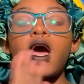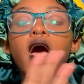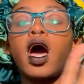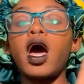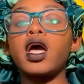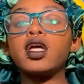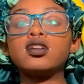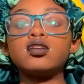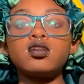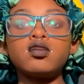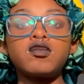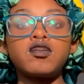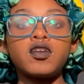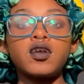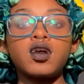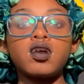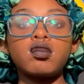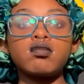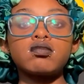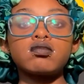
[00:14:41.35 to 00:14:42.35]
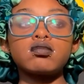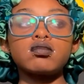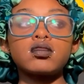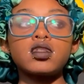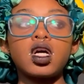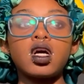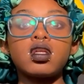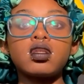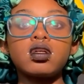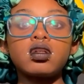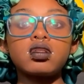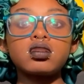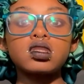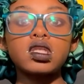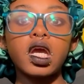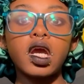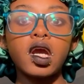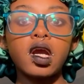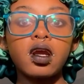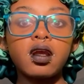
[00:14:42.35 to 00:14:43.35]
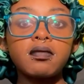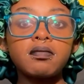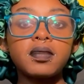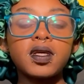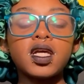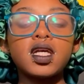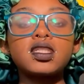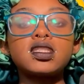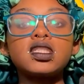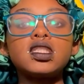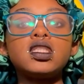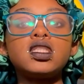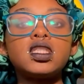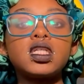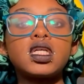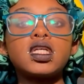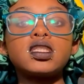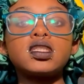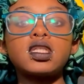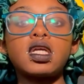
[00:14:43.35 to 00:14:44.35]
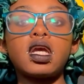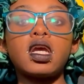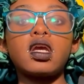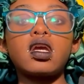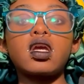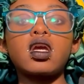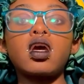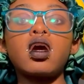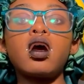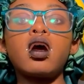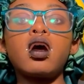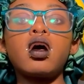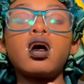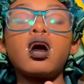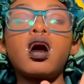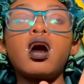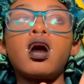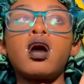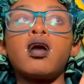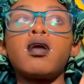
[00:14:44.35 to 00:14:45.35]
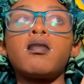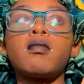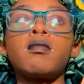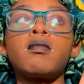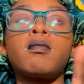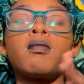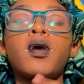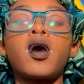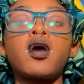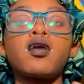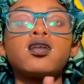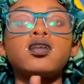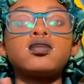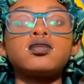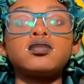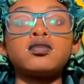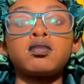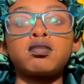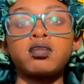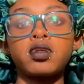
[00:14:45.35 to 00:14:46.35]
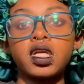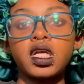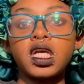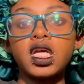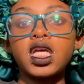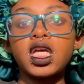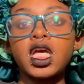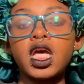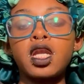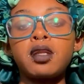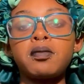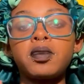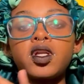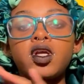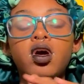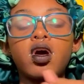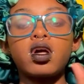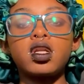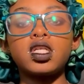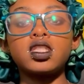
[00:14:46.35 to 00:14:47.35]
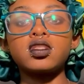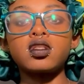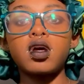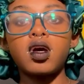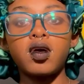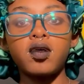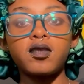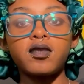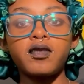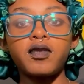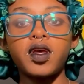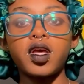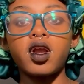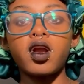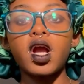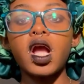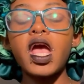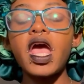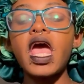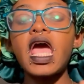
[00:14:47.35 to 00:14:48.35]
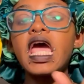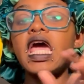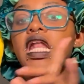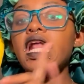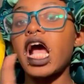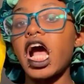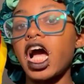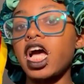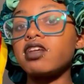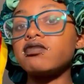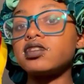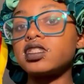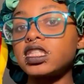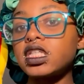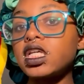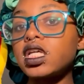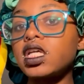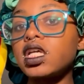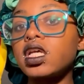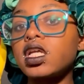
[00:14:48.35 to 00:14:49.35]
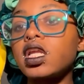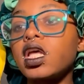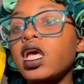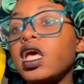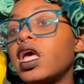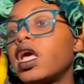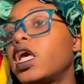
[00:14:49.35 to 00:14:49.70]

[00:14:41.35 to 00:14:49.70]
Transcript: I do feel a little scared because he did take Barrow's ring and put it on his own finger, and I've seen